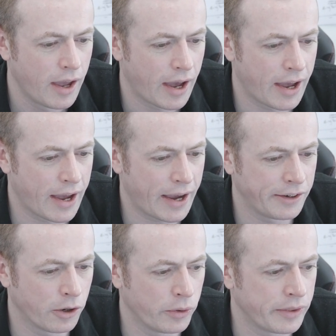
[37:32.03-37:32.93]
Uh, I
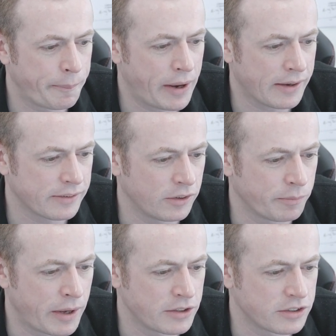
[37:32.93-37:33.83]
know in the past you've
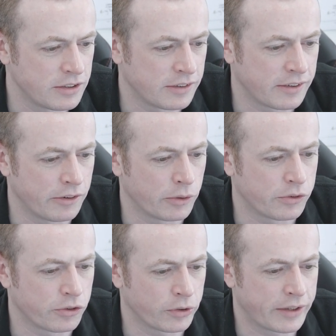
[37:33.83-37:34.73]
mentioned Zero to
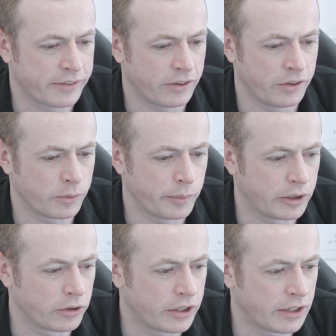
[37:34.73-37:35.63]
Shodan series, and we'll be
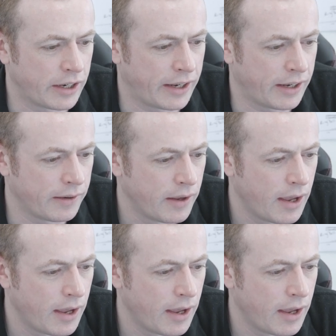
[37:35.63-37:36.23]
looking at it.